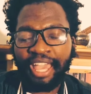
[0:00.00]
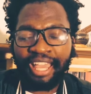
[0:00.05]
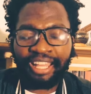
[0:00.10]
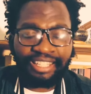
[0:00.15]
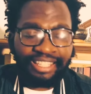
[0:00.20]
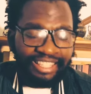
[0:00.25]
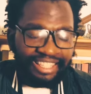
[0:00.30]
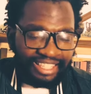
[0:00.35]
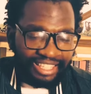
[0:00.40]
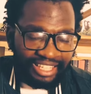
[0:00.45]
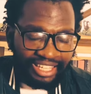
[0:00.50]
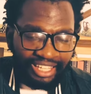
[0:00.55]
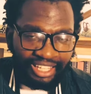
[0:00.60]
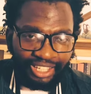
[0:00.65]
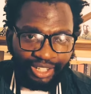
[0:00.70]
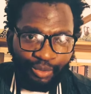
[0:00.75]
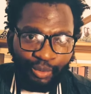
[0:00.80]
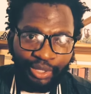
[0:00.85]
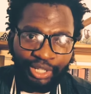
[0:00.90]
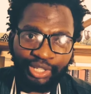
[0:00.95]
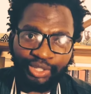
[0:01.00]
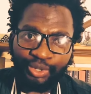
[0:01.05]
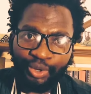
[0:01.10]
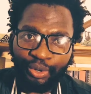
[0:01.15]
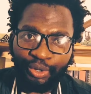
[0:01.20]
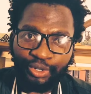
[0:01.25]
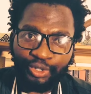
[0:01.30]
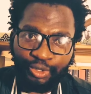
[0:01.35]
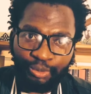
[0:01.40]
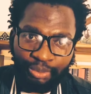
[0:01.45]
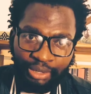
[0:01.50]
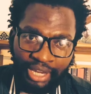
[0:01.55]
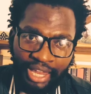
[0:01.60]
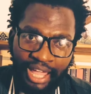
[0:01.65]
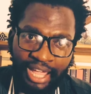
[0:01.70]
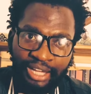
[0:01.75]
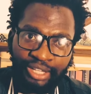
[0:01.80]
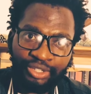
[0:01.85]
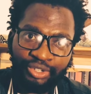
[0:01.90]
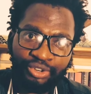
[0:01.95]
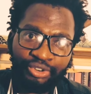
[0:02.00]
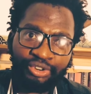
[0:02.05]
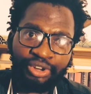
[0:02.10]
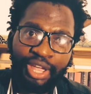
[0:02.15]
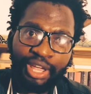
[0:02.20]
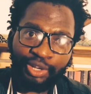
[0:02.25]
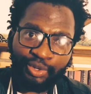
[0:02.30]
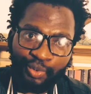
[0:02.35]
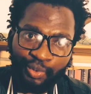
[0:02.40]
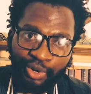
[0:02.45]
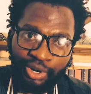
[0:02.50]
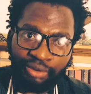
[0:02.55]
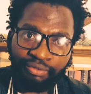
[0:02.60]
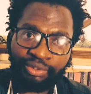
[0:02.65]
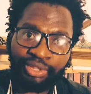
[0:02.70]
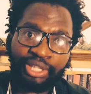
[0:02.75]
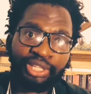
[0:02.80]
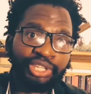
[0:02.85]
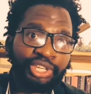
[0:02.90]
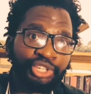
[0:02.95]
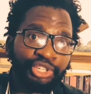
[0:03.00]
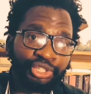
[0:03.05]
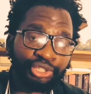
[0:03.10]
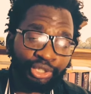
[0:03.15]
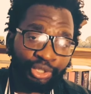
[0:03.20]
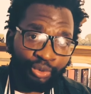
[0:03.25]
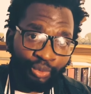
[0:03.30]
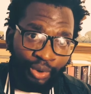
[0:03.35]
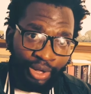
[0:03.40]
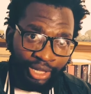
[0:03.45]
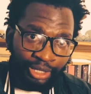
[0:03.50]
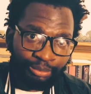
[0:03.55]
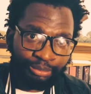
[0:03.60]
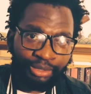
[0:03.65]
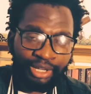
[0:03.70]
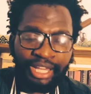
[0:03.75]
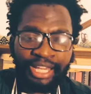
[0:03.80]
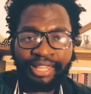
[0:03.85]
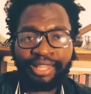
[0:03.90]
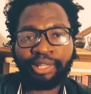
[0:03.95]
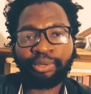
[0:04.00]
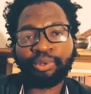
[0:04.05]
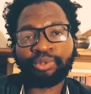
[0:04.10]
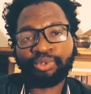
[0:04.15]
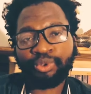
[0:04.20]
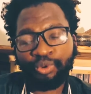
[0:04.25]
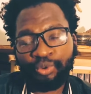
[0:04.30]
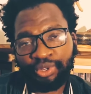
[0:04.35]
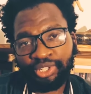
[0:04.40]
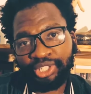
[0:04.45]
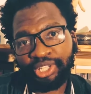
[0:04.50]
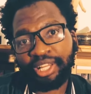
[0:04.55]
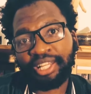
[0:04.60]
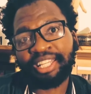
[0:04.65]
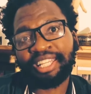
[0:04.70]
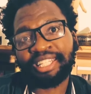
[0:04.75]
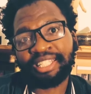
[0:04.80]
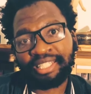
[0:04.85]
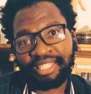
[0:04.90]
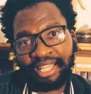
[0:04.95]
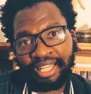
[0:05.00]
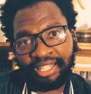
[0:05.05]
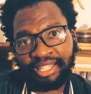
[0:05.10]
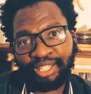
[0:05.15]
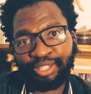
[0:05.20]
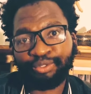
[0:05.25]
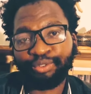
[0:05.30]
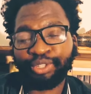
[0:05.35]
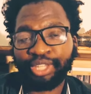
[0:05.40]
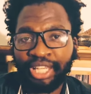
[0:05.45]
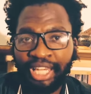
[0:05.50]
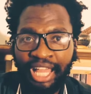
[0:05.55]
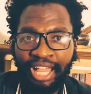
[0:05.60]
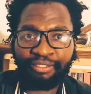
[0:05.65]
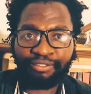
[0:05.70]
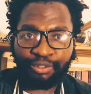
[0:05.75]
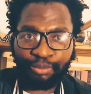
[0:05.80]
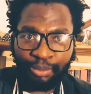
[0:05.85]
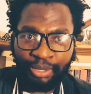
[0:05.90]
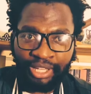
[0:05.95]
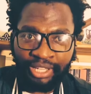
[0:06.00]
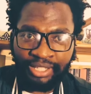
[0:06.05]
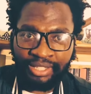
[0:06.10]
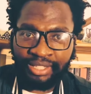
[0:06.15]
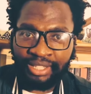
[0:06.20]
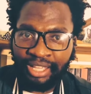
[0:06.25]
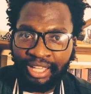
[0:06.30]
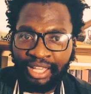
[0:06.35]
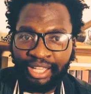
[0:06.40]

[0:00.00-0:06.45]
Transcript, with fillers: and seeing what it's going to be like to create work for the digital realm that was originally intended for the live space.